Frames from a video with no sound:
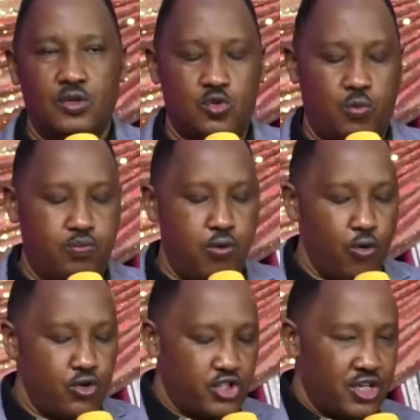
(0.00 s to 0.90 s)
to
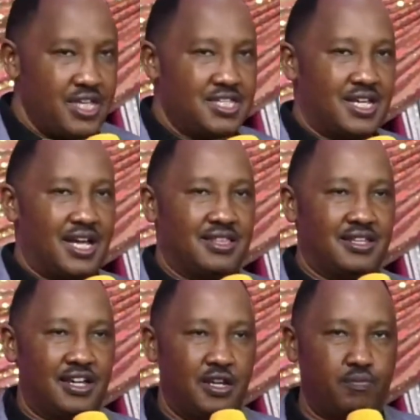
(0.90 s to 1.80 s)
push each
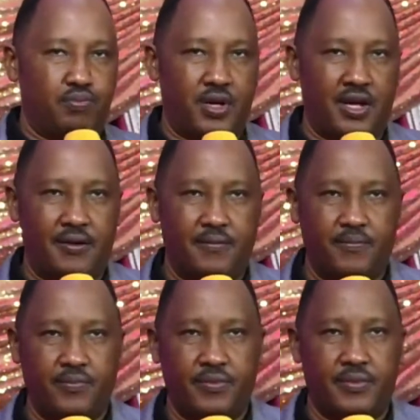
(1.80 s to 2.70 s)
other in prayer.
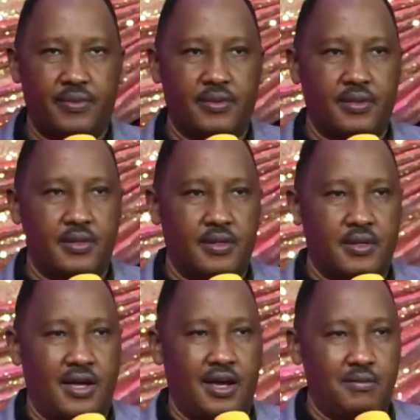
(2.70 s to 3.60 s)

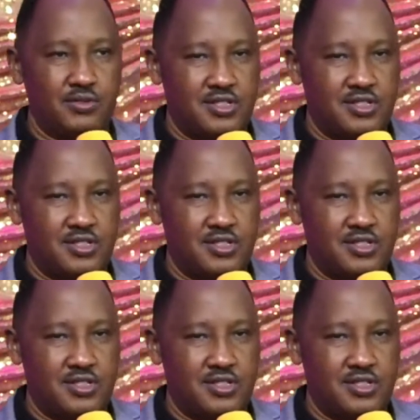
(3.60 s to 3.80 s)
I'm